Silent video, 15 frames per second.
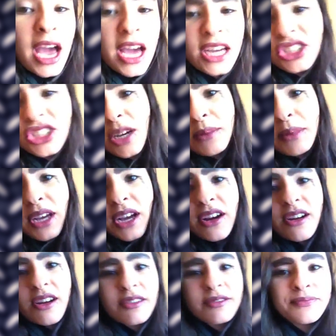I could chop the
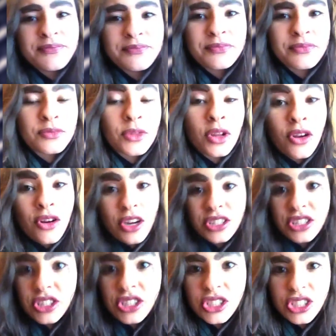hair off, or I
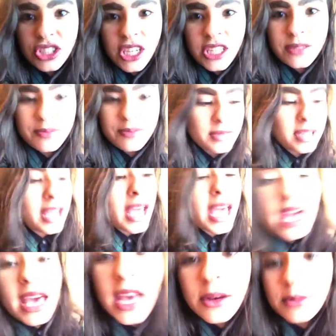could just cut.
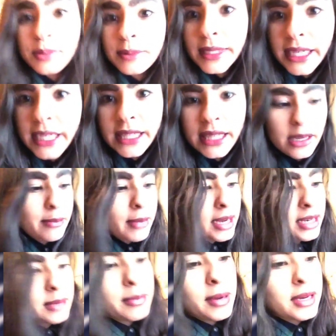It helps me cut their
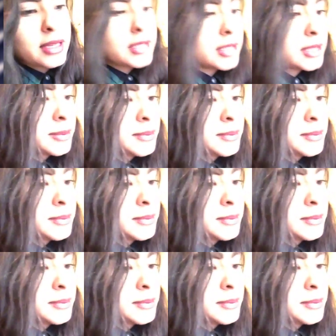body parts.